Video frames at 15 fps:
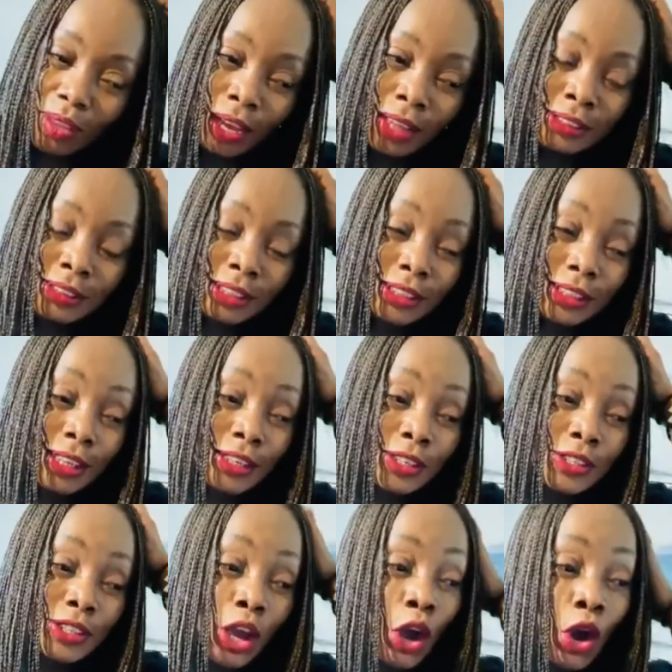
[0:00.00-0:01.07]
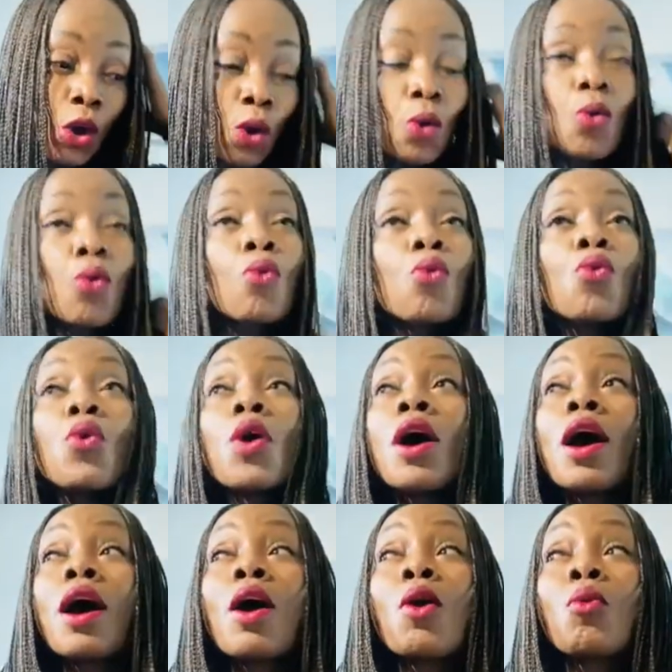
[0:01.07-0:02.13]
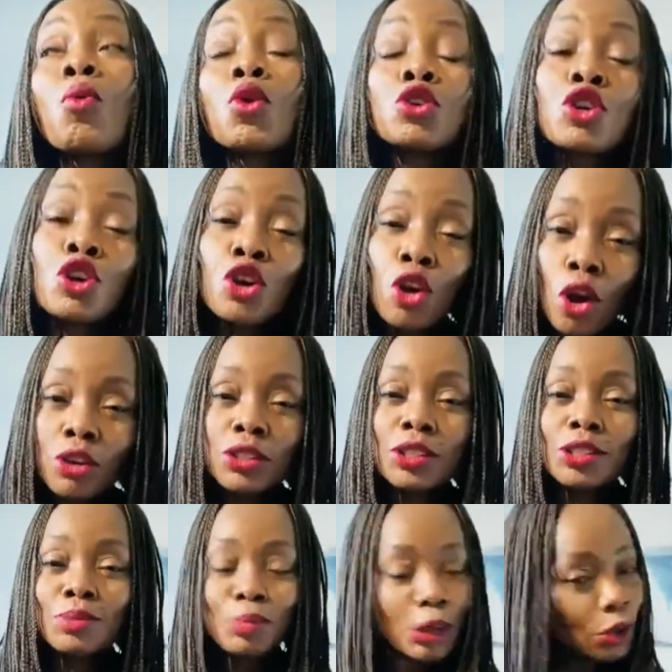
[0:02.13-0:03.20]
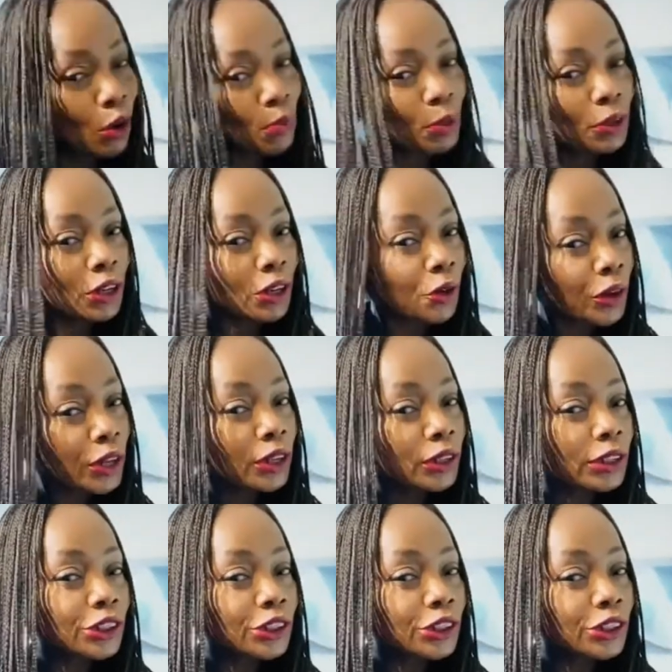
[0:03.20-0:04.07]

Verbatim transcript: entertainers who would not speak up on critical